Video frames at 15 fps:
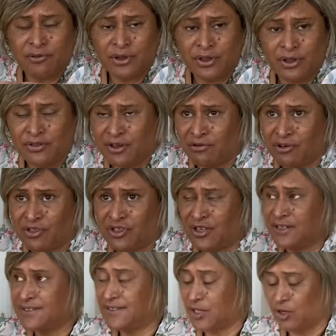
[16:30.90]
though there are
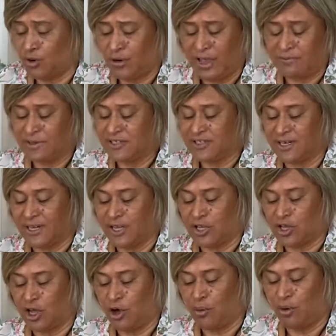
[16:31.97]
things that you're having to let
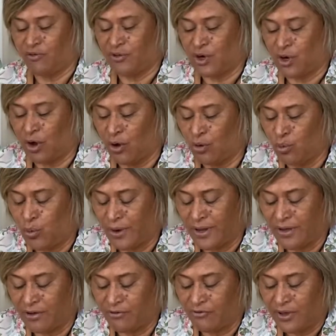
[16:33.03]
go of, an old
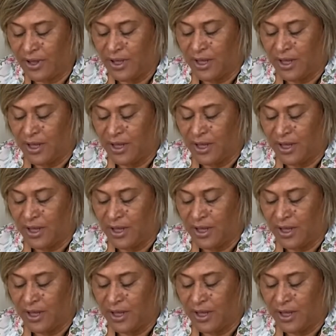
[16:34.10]
way of,